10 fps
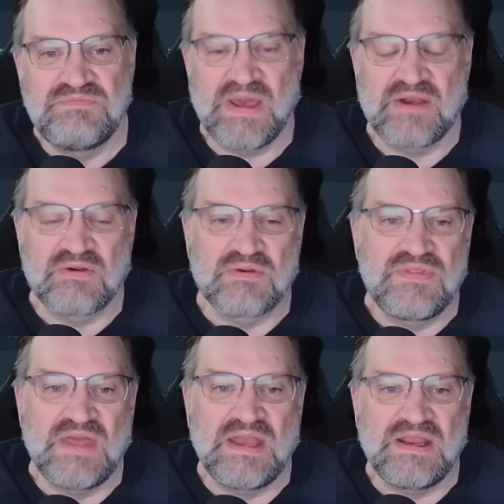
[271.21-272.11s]
better
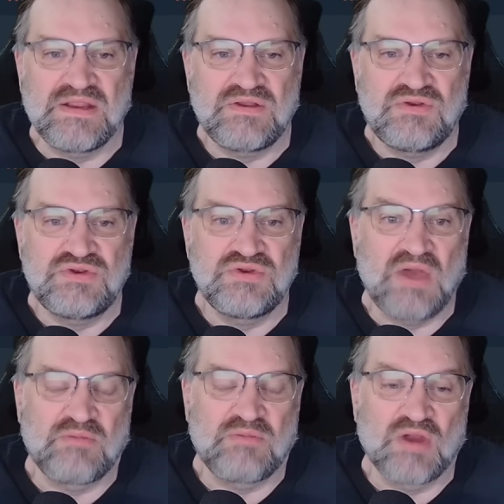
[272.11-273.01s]
than it
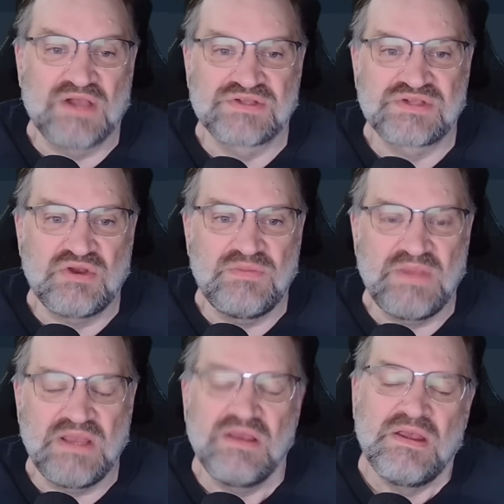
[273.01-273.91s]
everywhere else it could
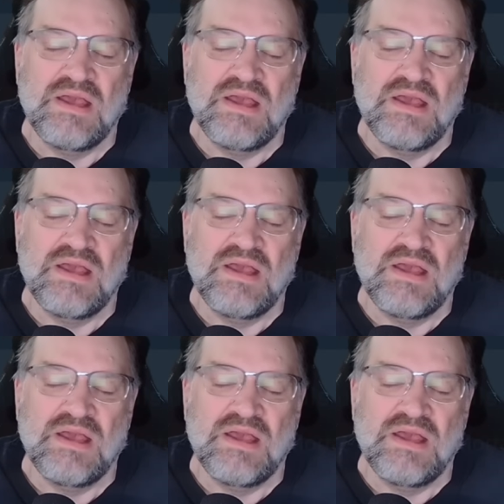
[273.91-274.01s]
be.